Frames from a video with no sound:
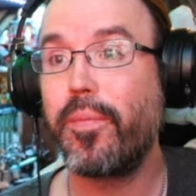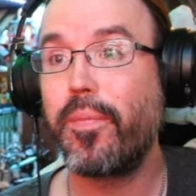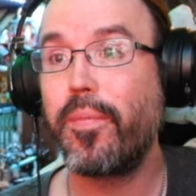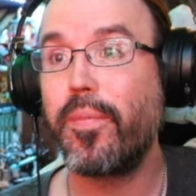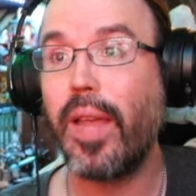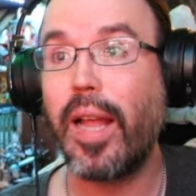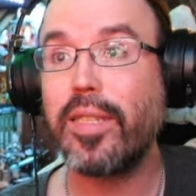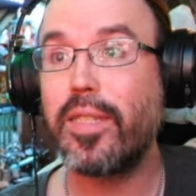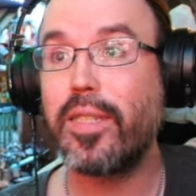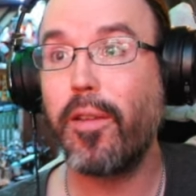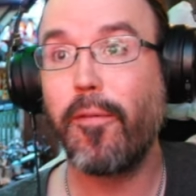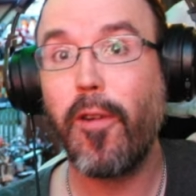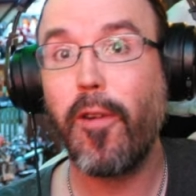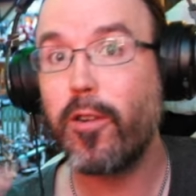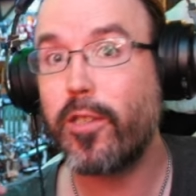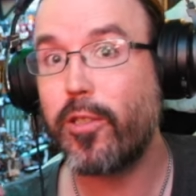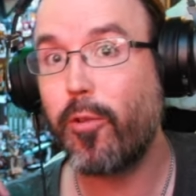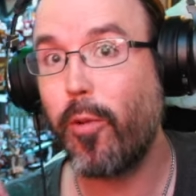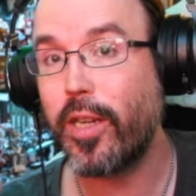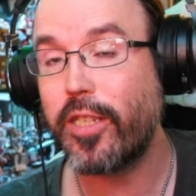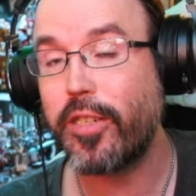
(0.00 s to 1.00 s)
That's the
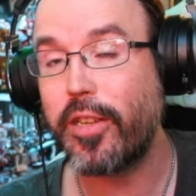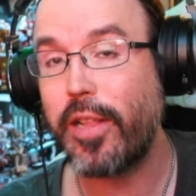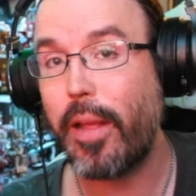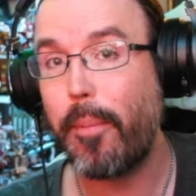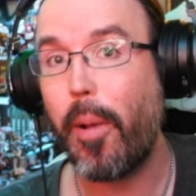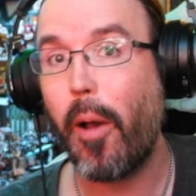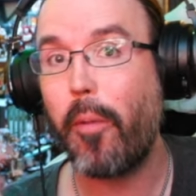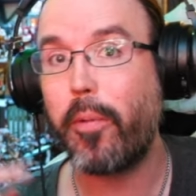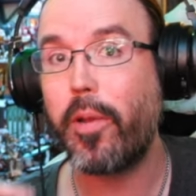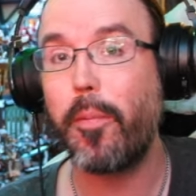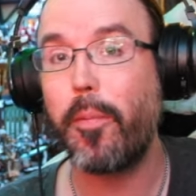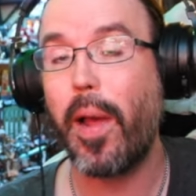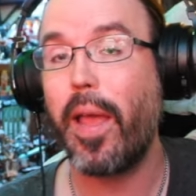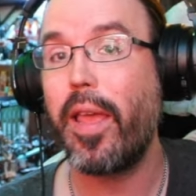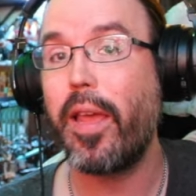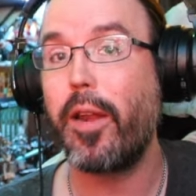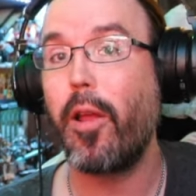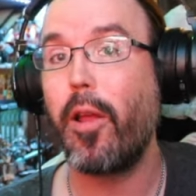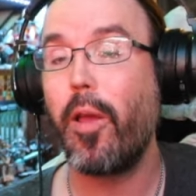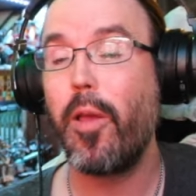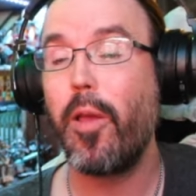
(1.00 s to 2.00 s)
first question that popped through my
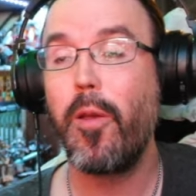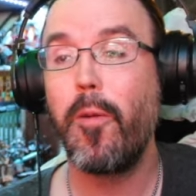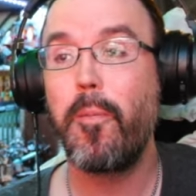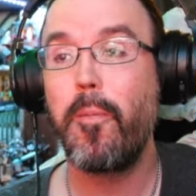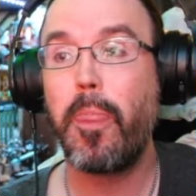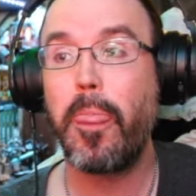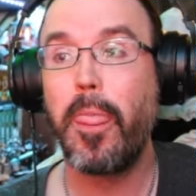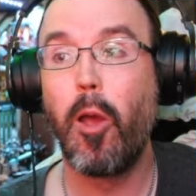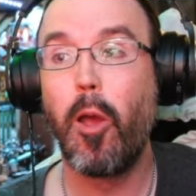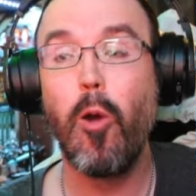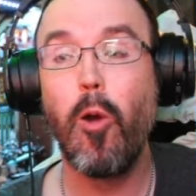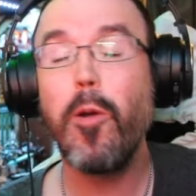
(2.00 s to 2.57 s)
head. Who